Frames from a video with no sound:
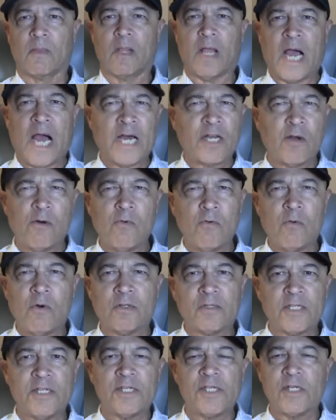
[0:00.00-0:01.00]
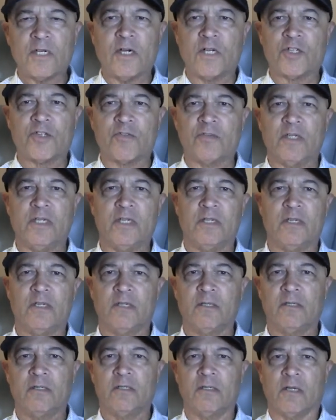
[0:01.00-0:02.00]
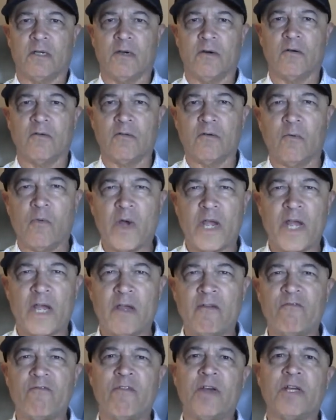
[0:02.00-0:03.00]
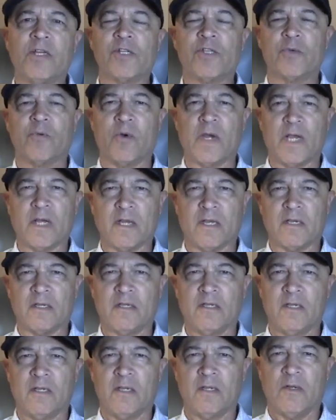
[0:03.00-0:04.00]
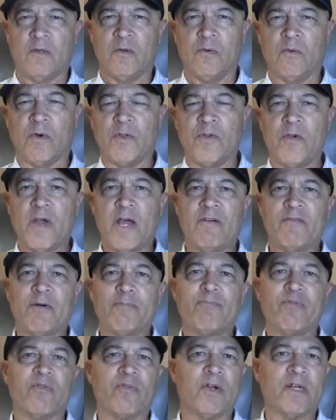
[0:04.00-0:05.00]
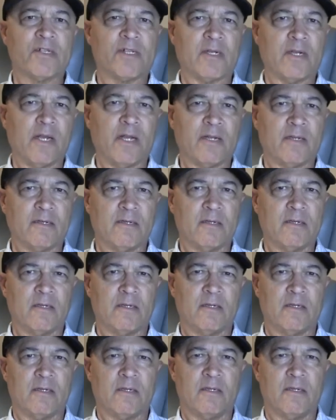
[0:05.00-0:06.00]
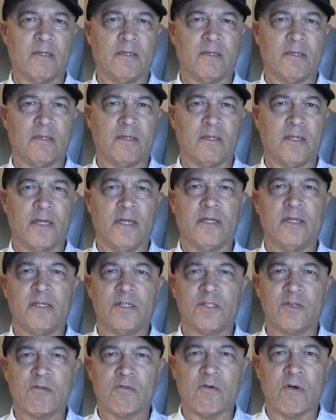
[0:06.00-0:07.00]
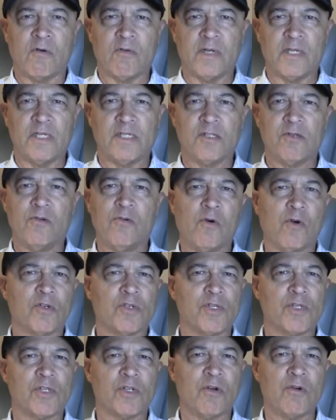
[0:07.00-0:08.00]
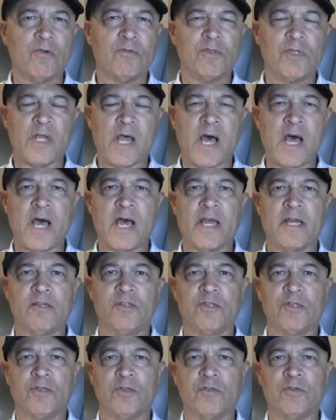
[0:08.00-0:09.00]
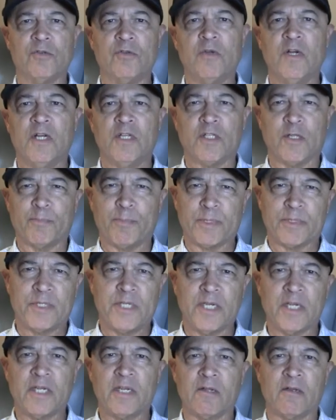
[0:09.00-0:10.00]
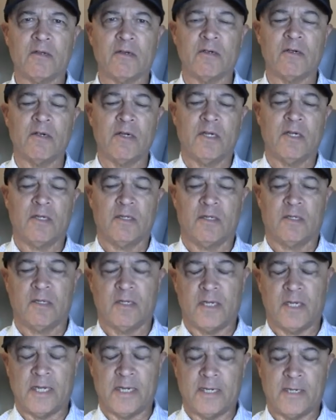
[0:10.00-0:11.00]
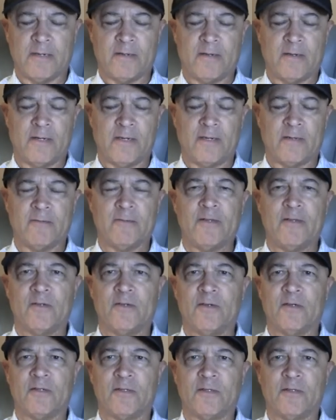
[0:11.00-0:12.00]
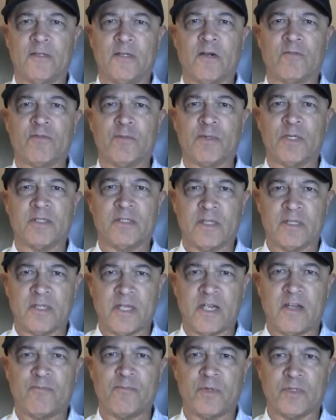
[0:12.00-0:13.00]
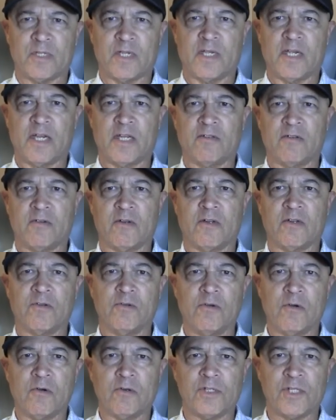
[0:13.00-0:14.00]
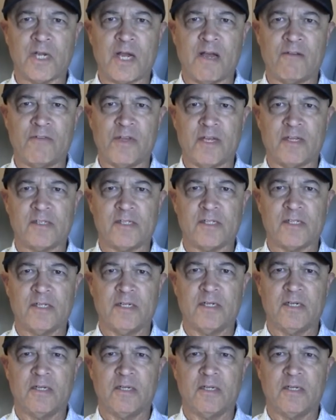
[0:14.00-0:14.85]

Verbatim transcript: I don't want this country to go the way of Venezuela, where you have a president and his cronies who are so tied to the particular uh, uh, government that they have put together under Hugo Chavez